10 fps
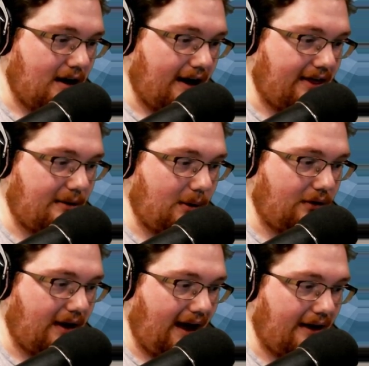I think we
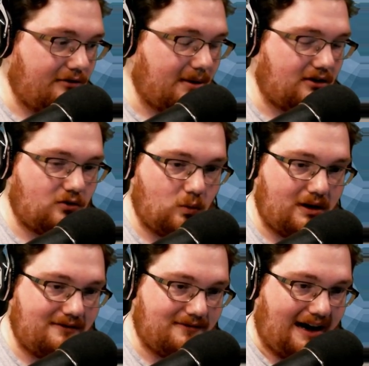only have about
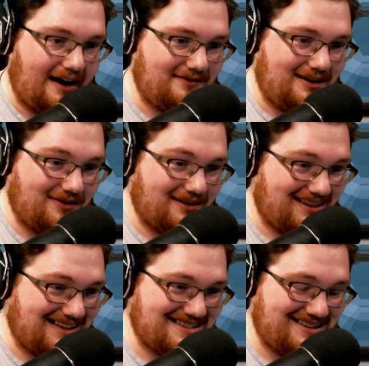twenty-five different
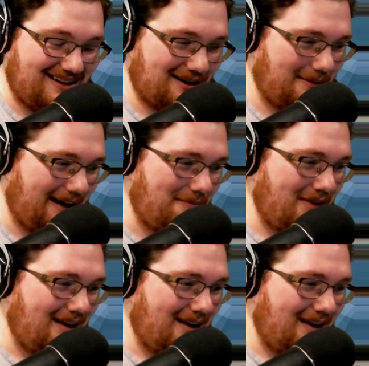things to talk about.